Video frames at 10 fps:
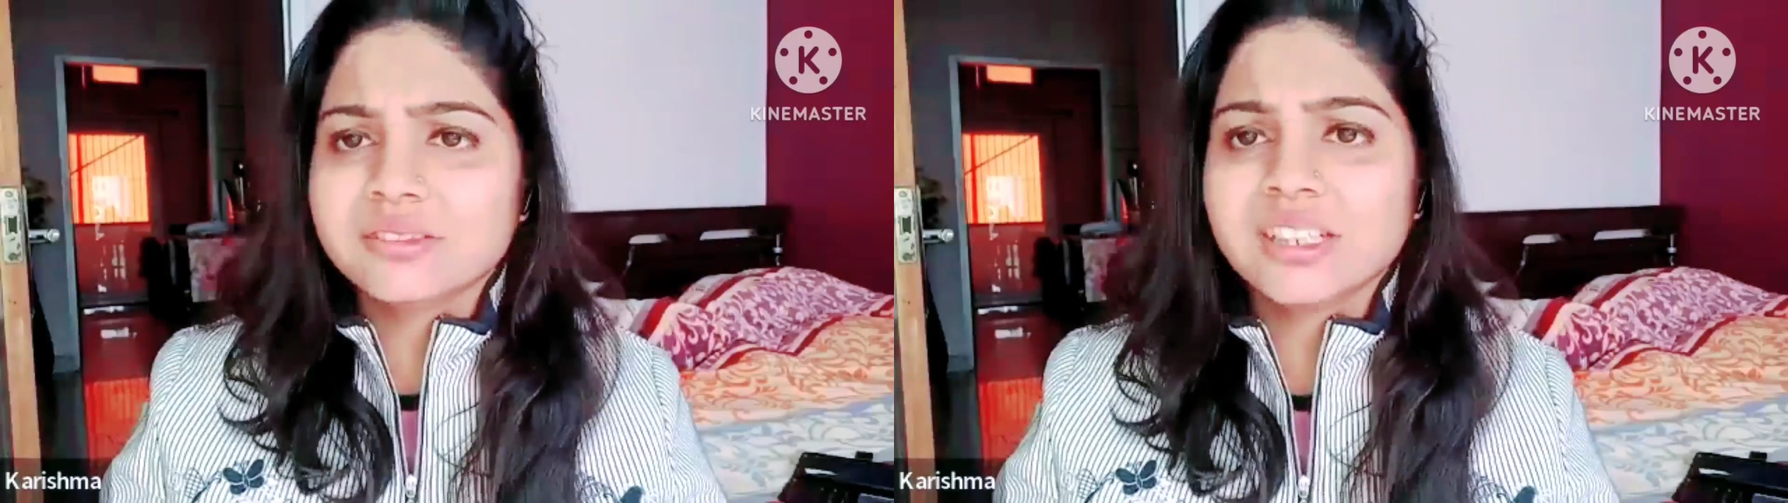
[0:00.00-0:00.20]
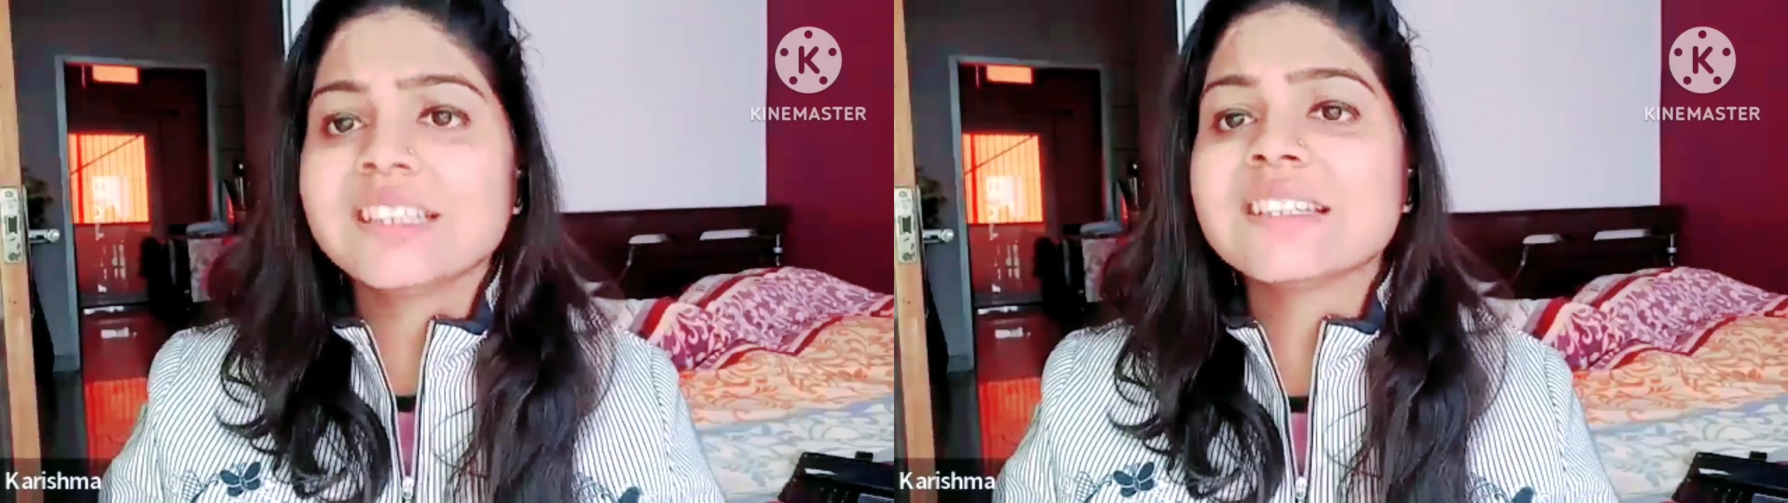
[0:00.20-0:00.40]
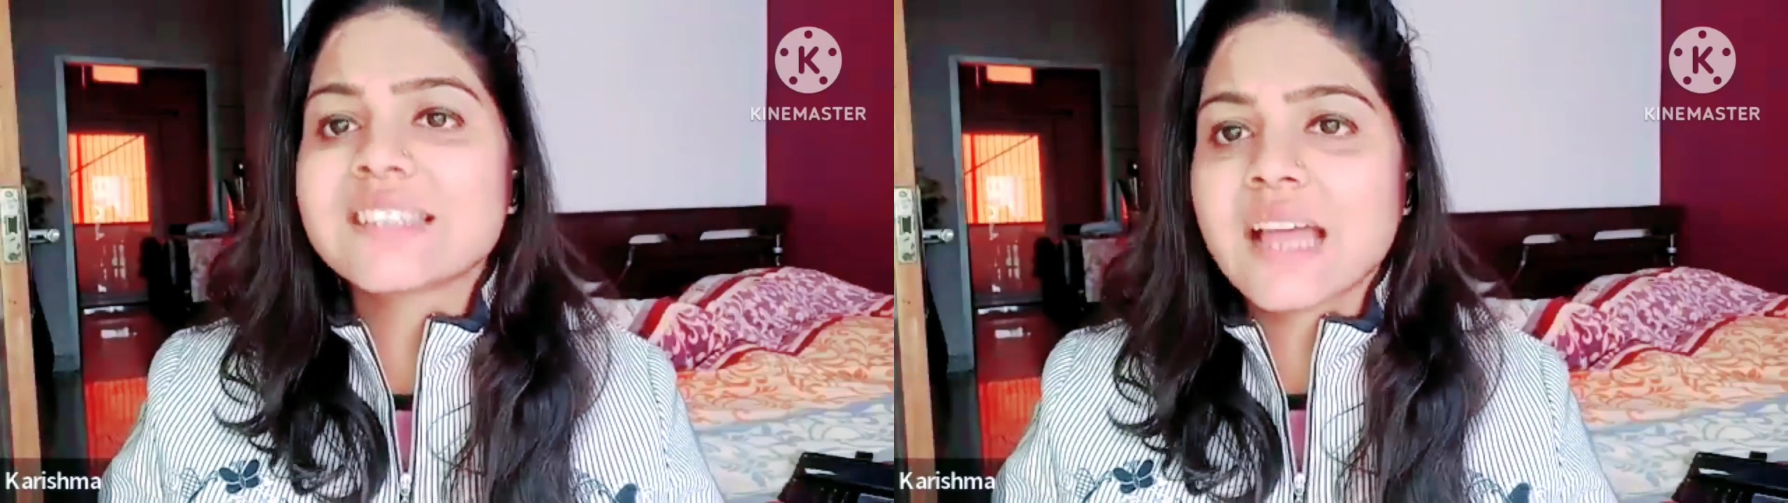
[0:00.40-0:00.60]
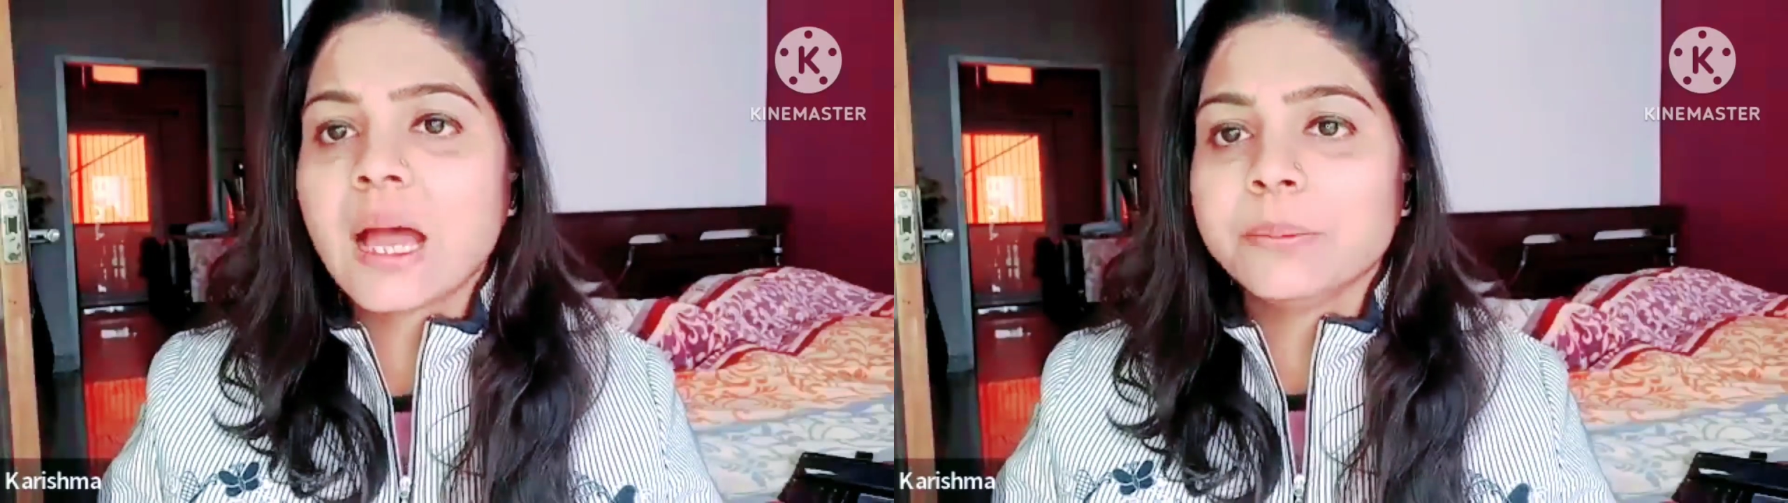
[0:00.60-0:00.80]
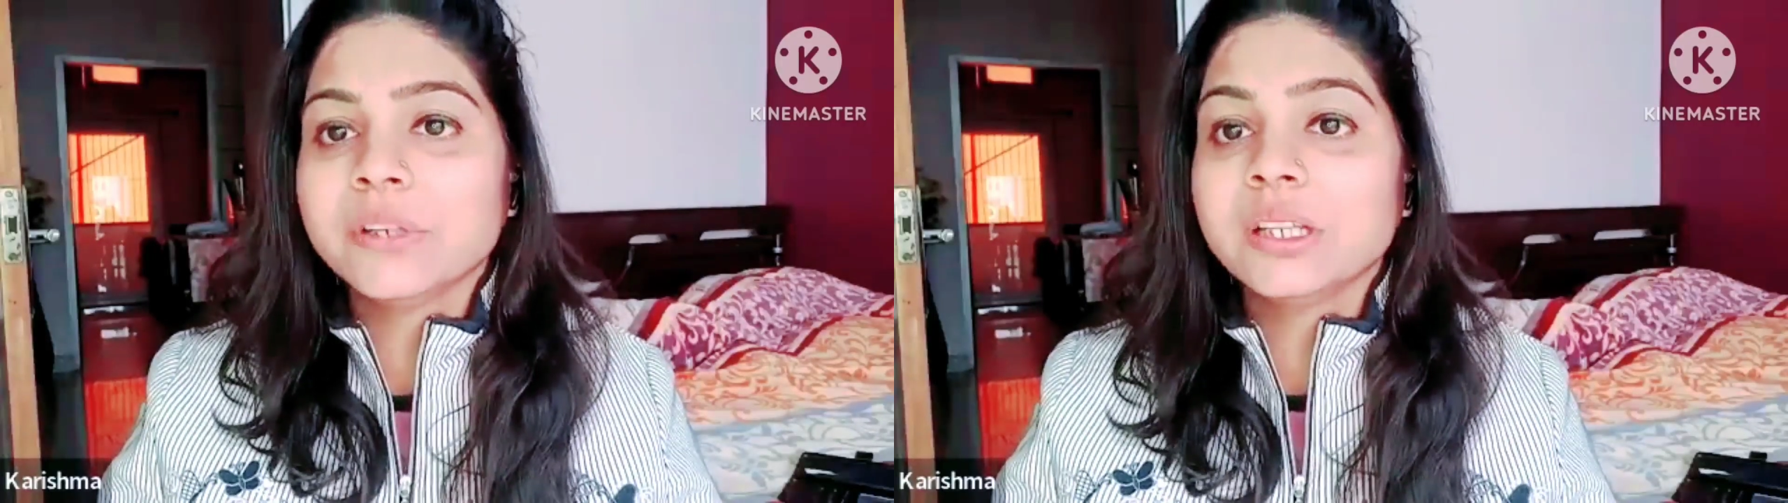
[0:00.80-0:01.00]
nothing is
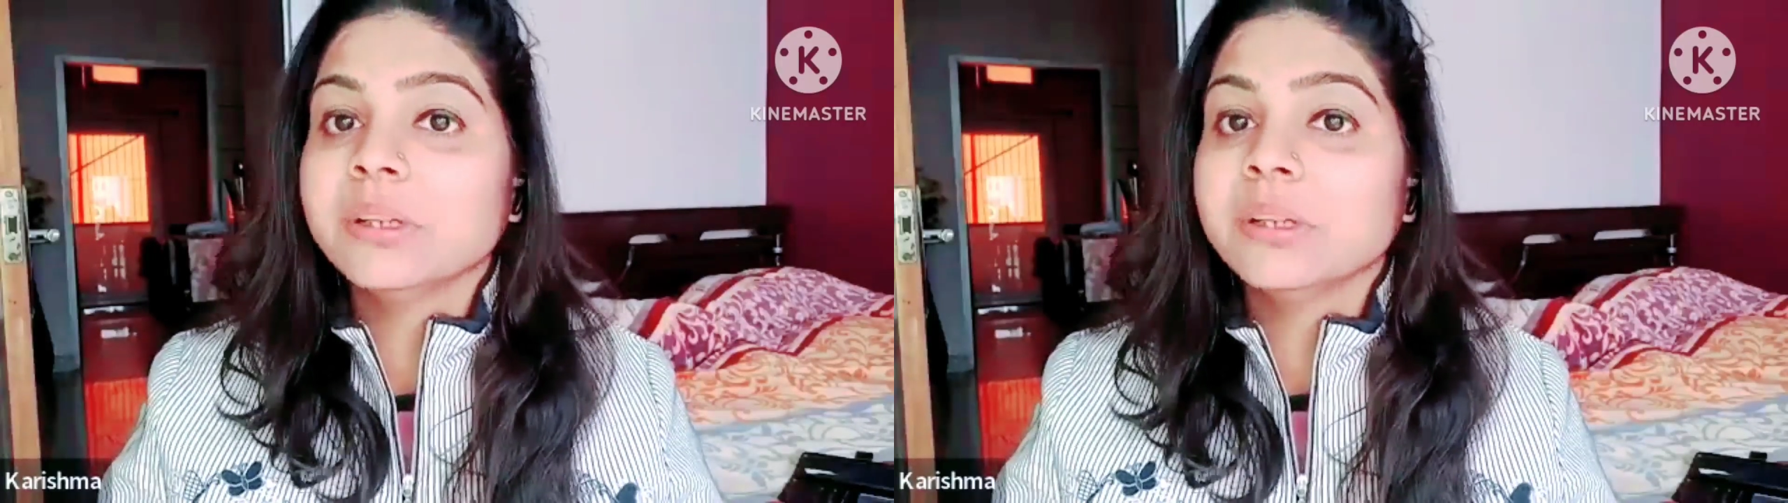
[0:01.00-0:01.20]
happening,